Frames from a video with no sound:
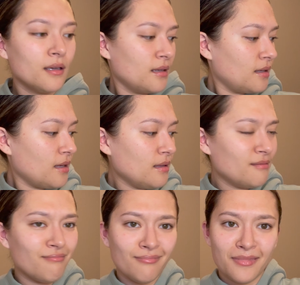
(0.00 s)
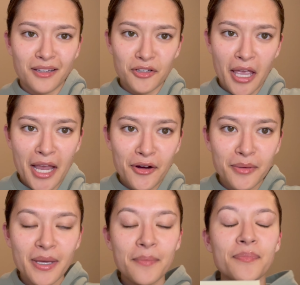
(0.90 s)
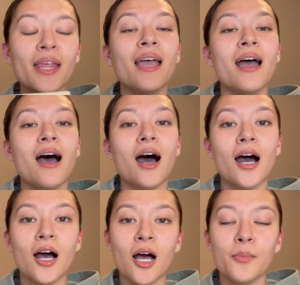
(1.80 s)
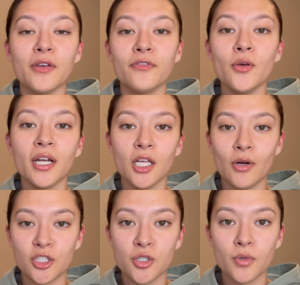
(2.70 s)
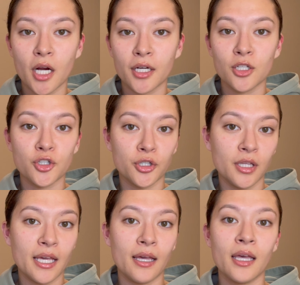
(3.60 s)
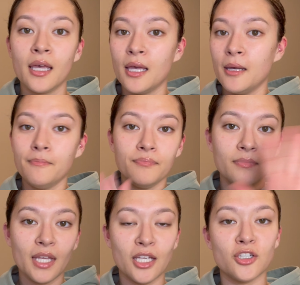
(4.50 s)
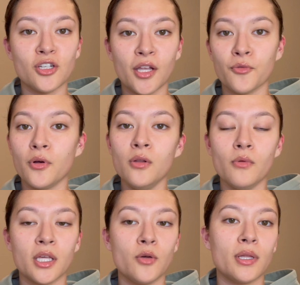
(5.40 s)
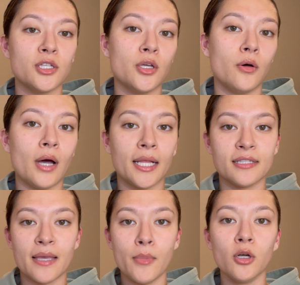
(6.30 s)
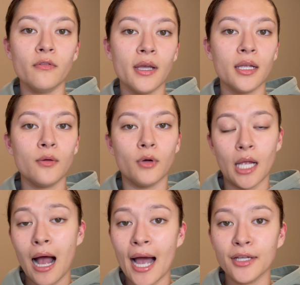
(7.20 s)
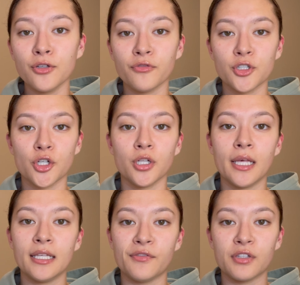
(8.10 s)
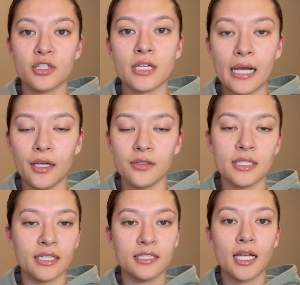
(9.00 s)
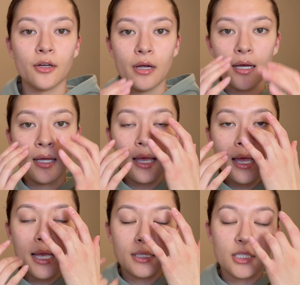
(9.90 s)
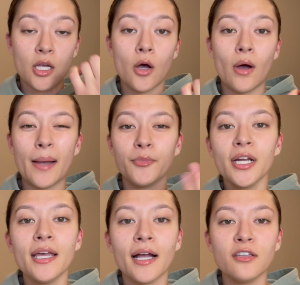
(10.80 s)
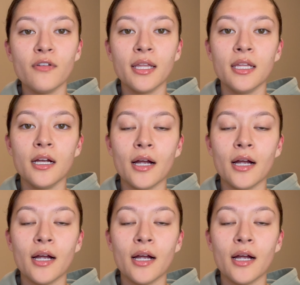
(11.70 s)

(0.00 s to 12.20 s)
There's hair on me. If you had any questions regarding journaling in general, whether you want to know how to stay motivated, what I do for journaling, different styles, etc. And so I'm pretty active on there.